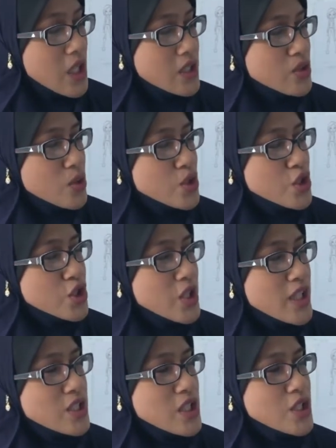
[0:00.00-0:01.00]
So
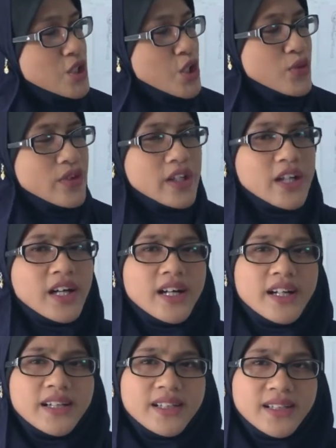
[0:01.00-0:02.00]
stranger drove a
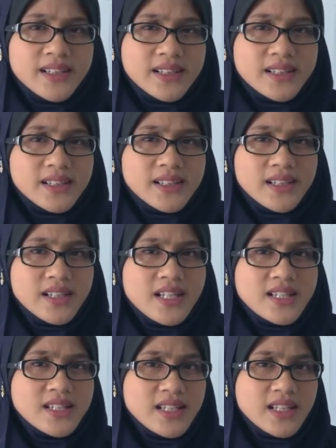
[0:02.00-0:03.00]
car.
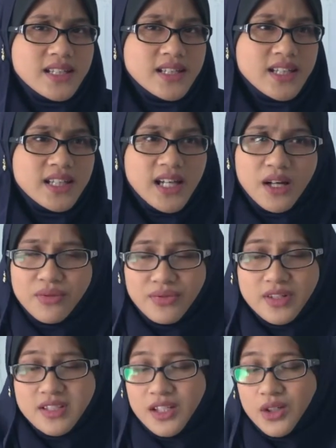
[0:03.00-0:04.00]
Is it enough?
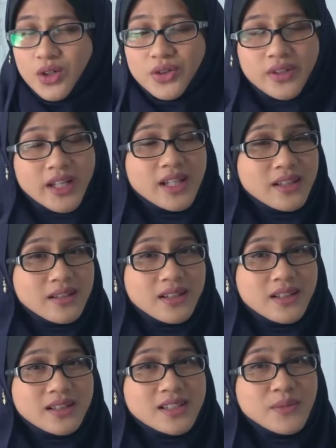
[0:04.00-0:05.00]
Is it correct
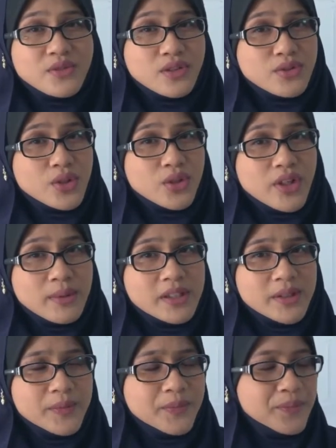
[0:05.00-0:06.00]
in terms of your
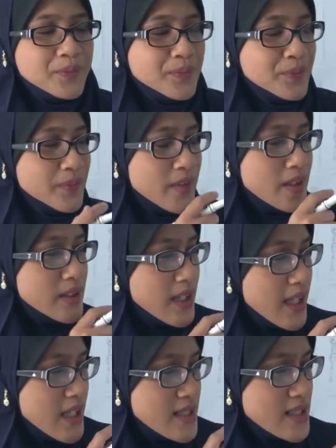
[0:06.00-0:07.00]
grammar?
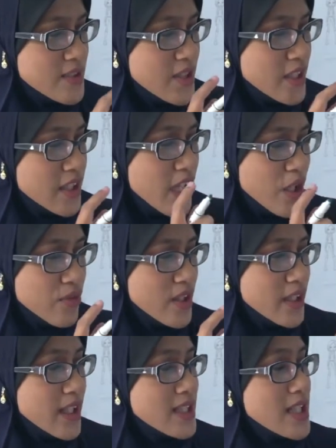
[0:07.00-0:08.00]
Let's read carefully
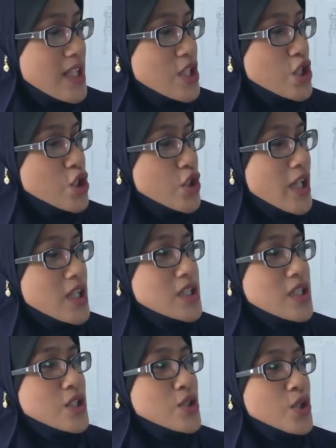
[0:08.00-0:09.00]
again.
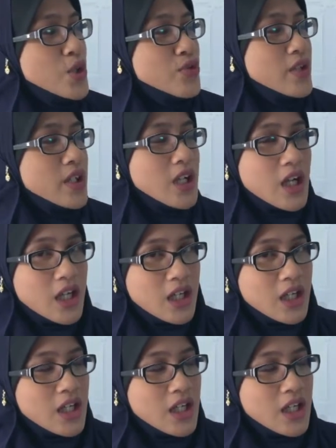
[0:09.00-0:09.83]
Stranger drove a car.